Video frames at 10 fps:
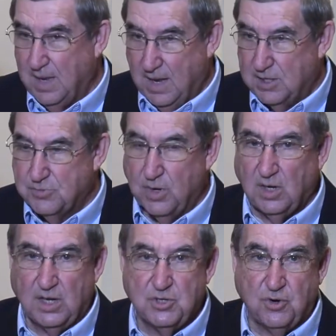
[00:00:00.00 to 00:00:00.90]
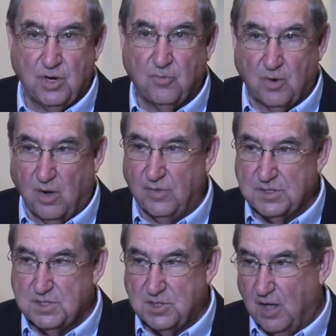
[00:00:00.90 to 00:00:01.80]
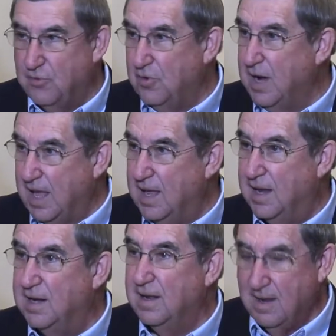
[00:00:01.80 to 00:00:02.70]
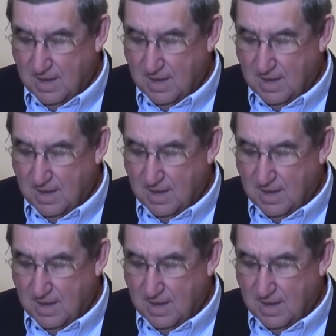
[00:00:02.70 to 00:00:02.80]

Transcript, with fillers: Israel and Judah were on the southern end